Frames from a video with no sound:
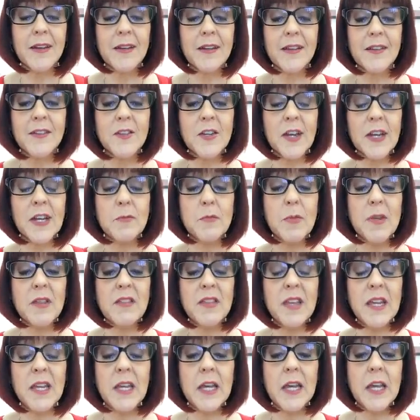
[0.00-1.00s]
So I can be
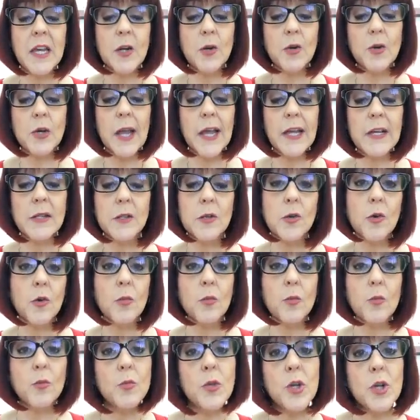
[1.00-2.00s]
thinking, or like a
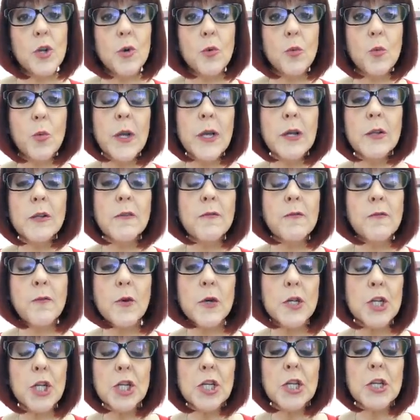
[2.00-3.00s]
little, Wheel of
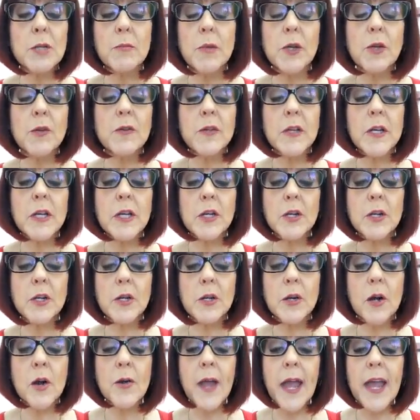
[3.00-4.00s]
Fortune music,
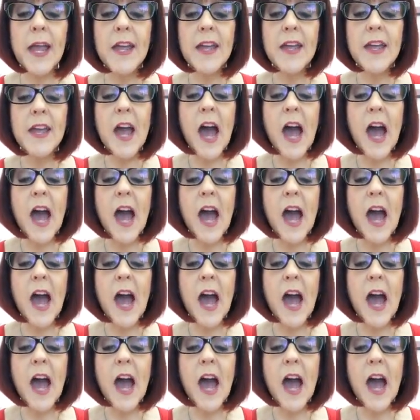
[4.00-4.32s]
or, okay.